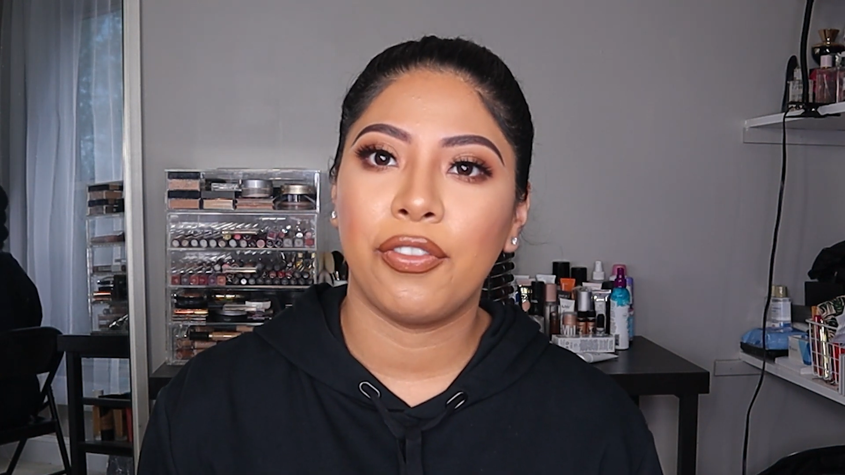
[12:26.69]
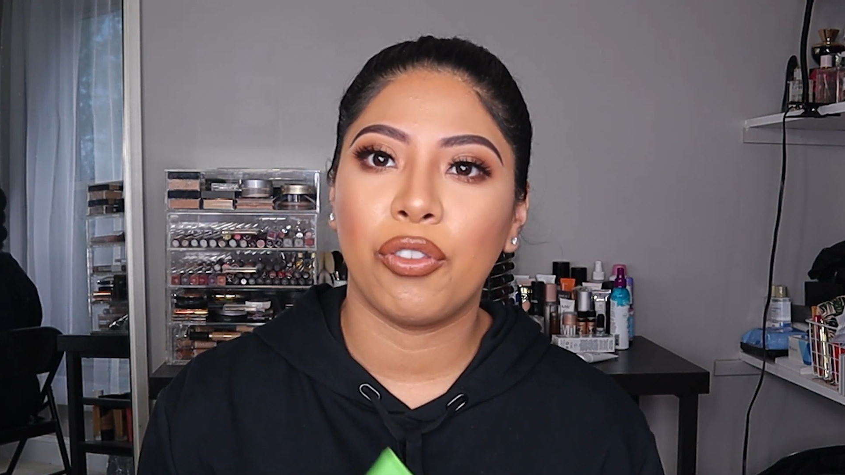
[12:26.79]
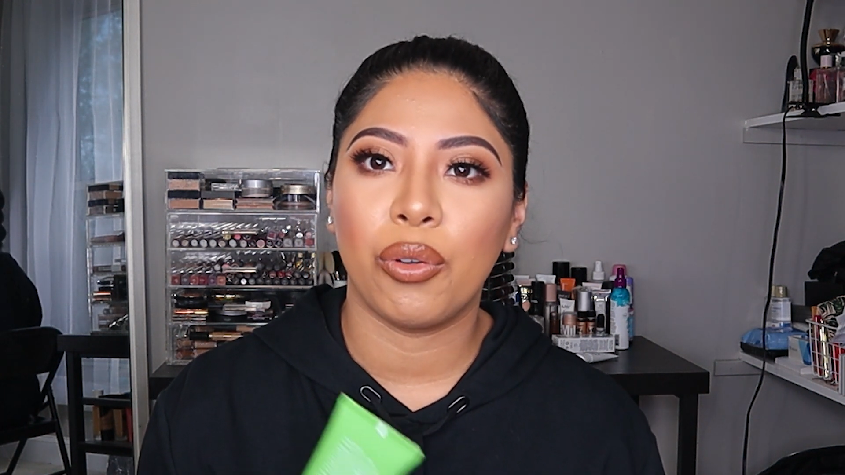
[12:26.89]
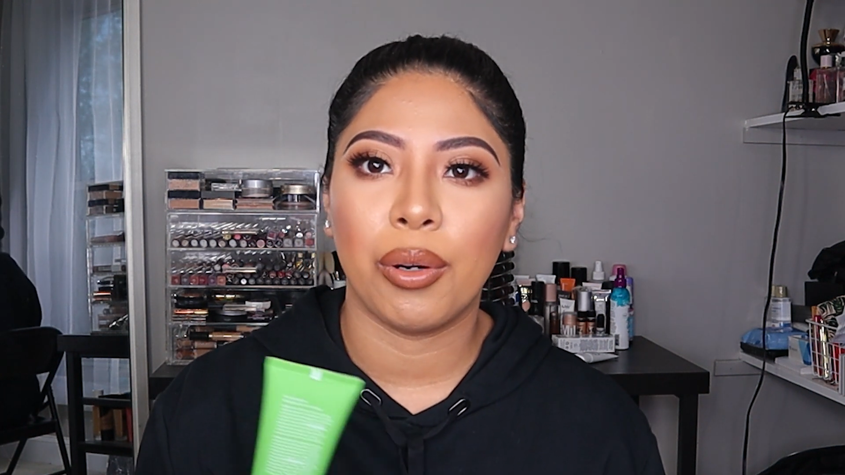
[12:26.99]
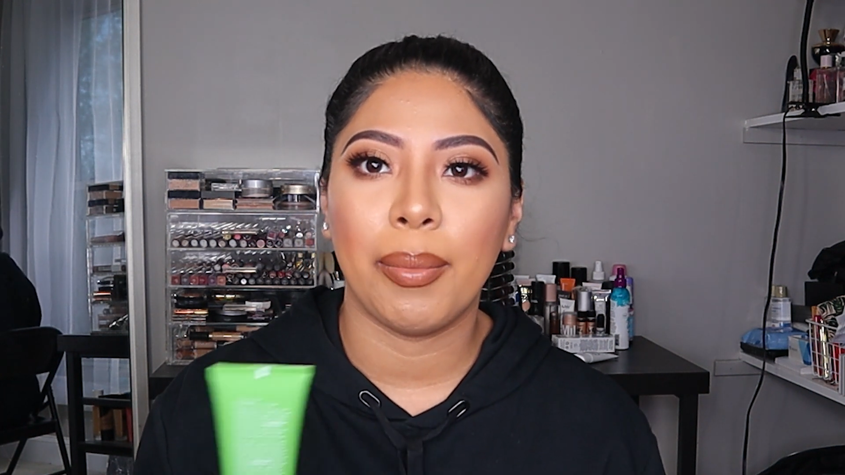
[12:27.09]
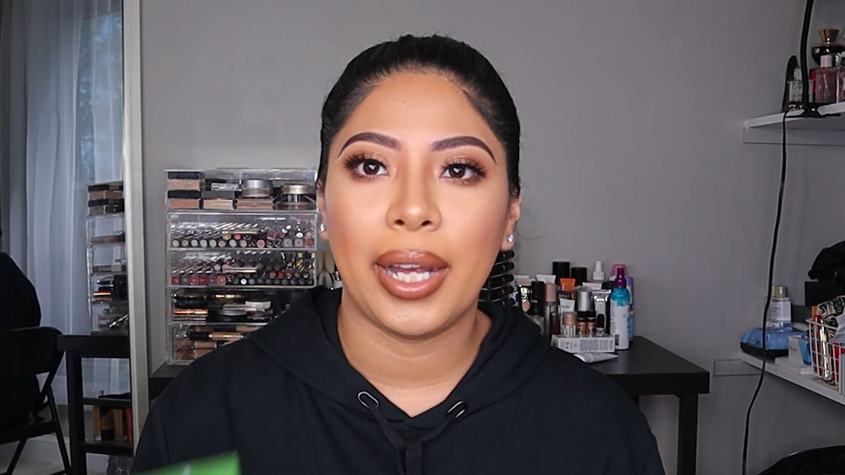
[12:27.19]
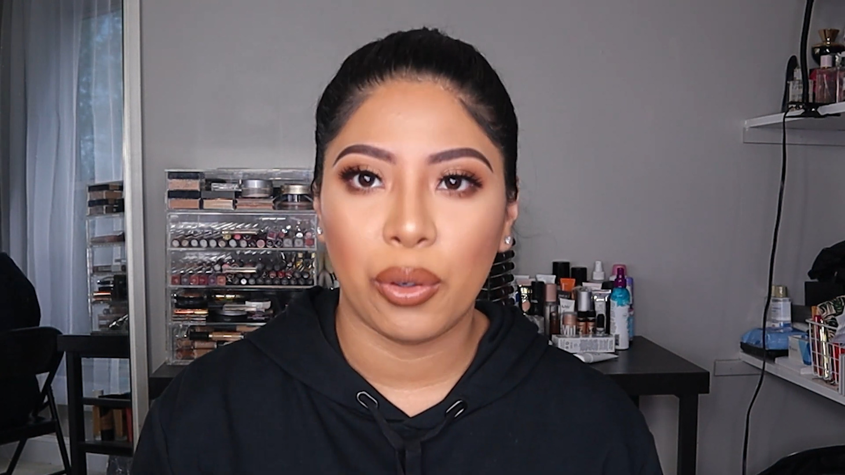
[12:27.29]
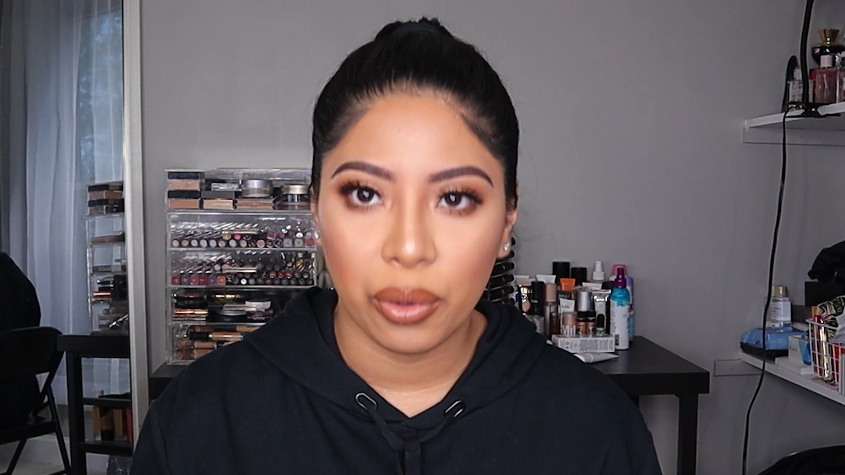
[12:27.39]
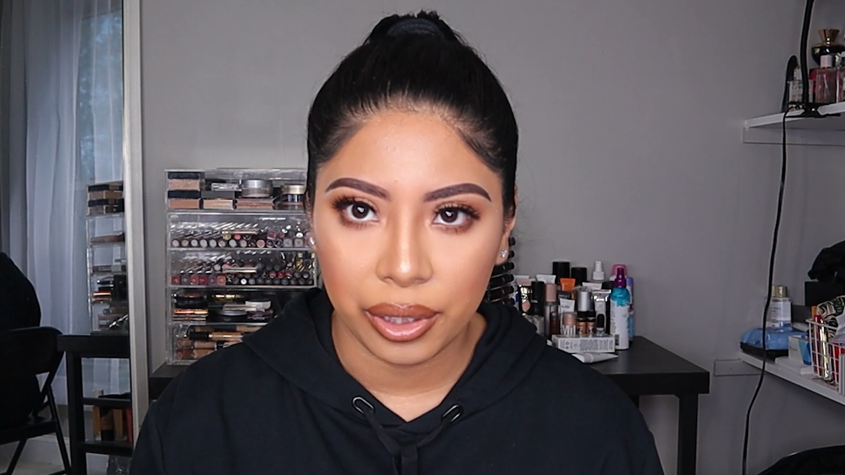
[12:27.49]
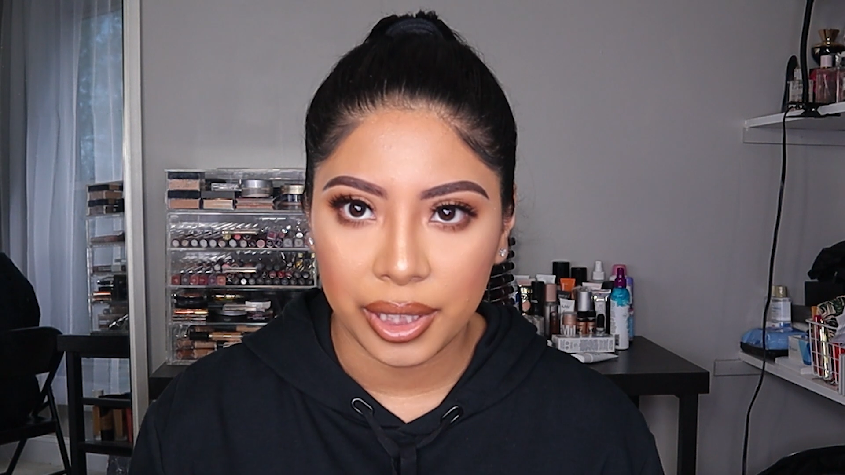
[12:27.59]
for my
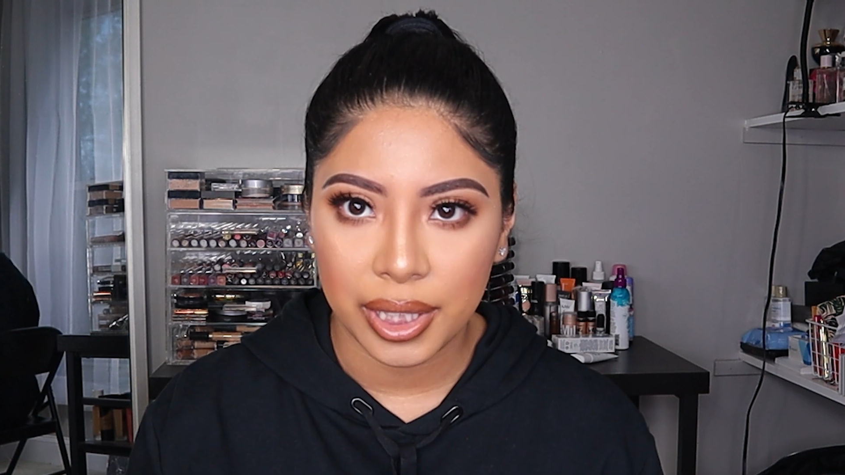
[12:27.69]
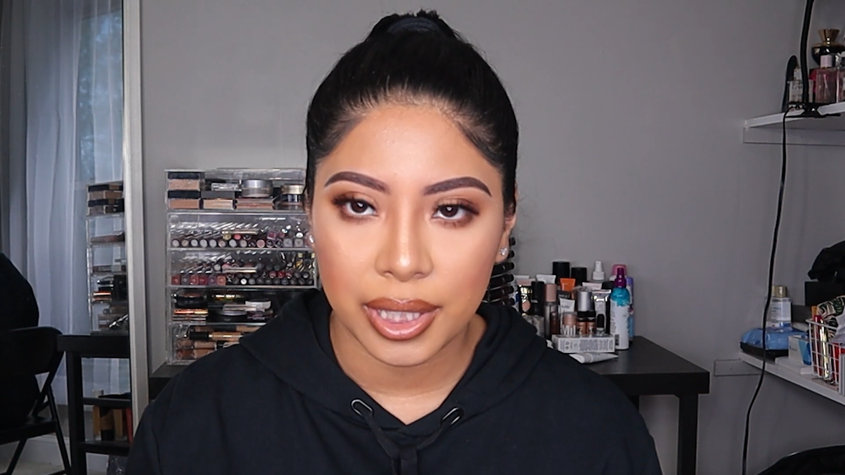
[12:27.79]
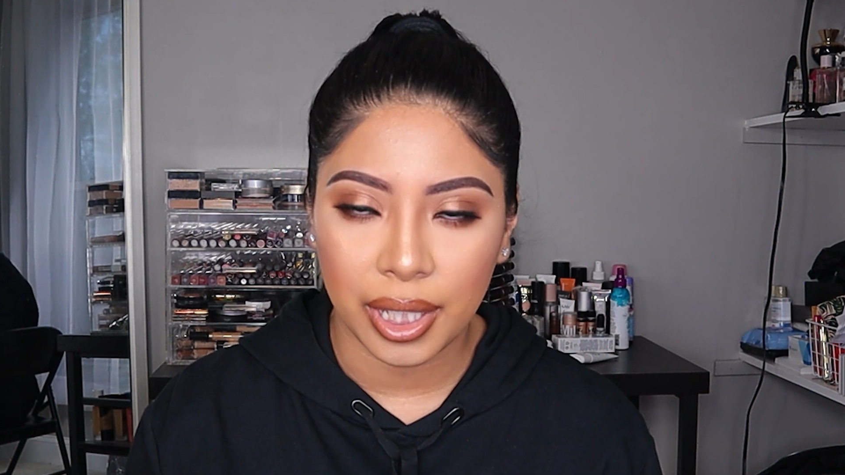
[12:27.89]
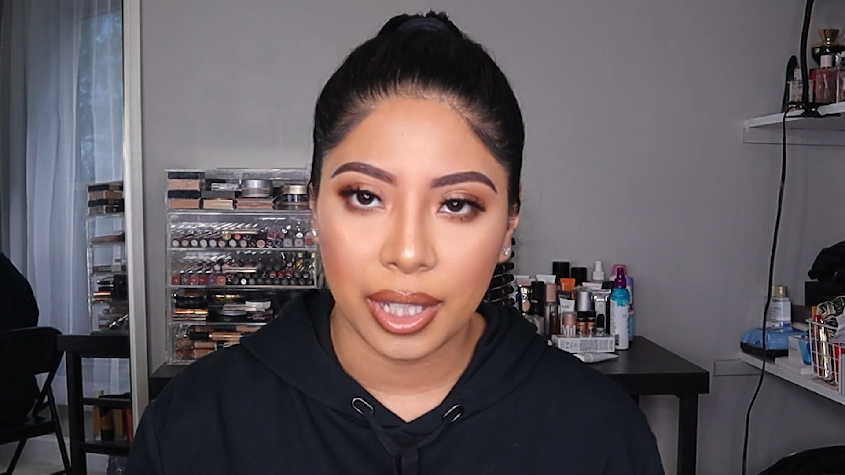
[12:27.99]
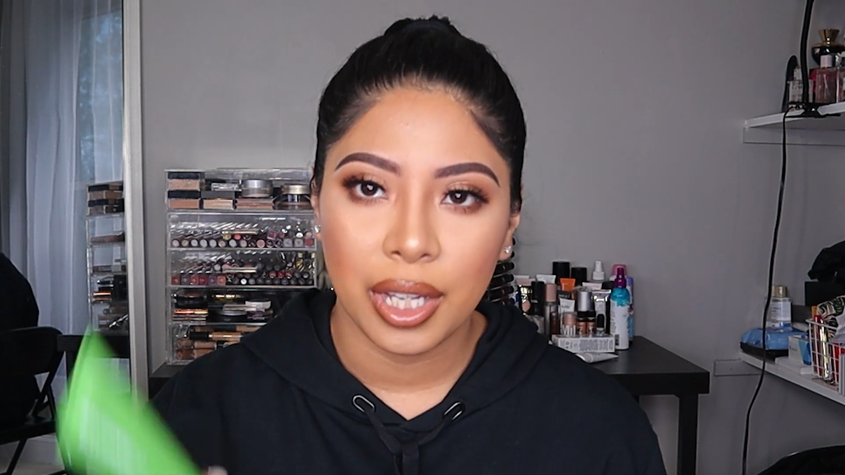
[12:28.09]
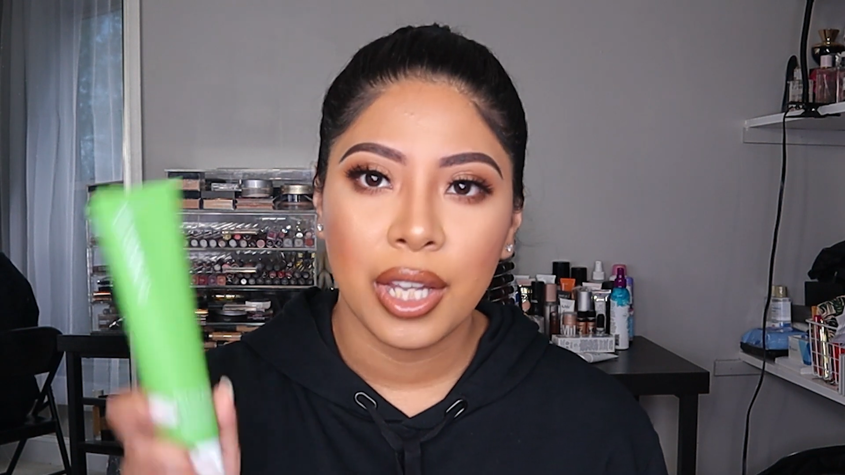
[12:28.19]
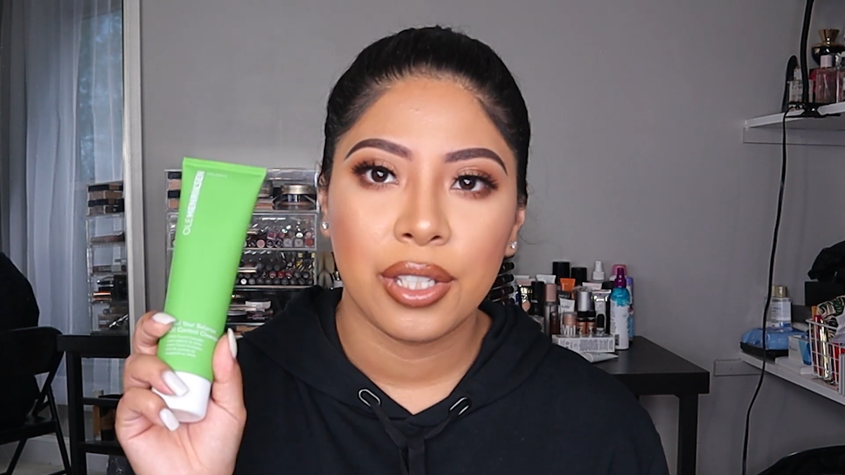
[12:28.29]
oily skin.